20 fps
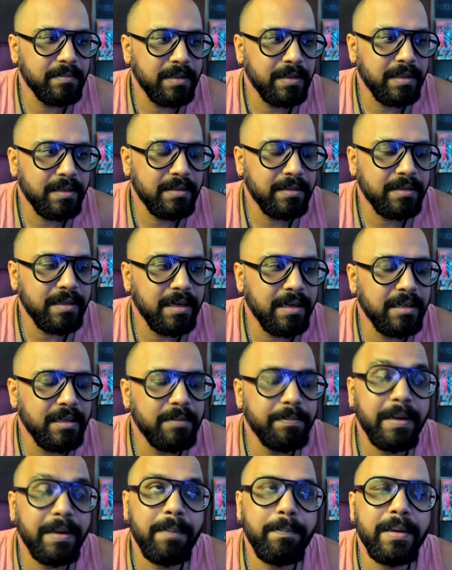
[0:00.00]
they
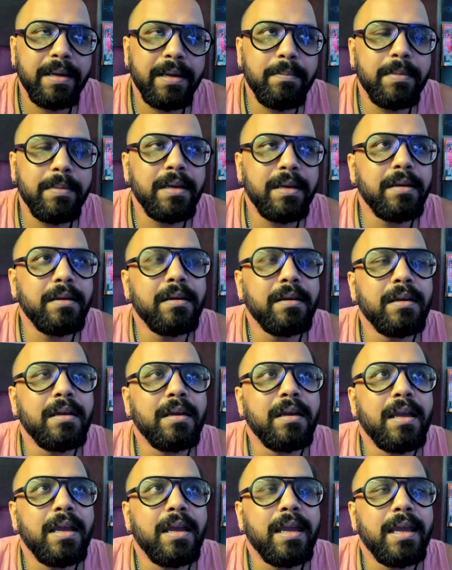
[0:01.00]
started prepping me,
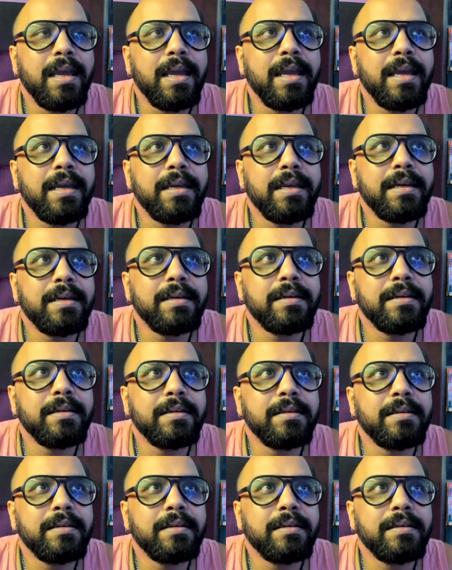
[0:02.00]
and